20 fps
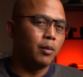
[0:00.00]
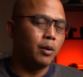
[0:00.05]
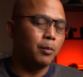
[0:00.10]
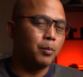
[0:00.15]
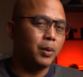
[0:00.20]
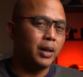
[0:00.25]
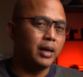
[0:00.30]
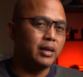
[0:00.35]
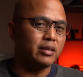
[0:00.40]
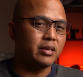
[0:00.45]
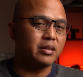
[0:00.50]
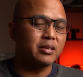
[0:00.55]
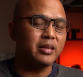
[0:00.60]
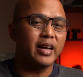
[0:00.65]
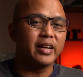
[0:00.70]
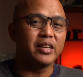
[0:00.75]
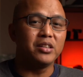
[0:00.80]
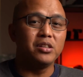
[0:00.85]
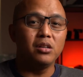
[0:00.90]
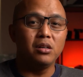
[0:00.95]
places
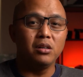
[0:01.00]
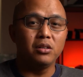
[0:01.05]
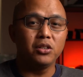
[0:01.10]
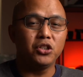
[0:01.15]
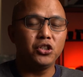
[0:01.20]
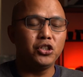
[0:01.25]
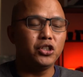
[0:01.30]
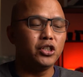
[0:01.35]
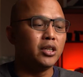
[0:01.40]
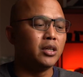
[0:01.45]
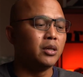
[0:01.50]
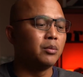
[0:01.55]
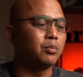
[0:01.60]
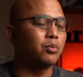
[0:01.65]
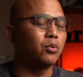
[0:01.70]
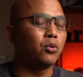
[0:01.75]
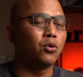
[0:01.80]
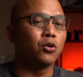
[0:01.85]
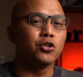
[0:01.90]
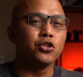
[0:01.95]
like dealership
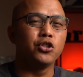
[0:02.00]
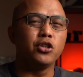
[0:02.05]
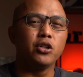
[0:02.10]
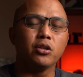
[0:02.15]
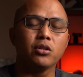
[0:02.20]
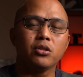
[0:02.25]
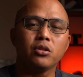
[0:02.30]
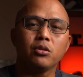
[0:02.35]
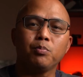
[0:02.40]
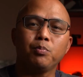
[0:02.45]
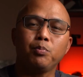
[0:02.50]
or just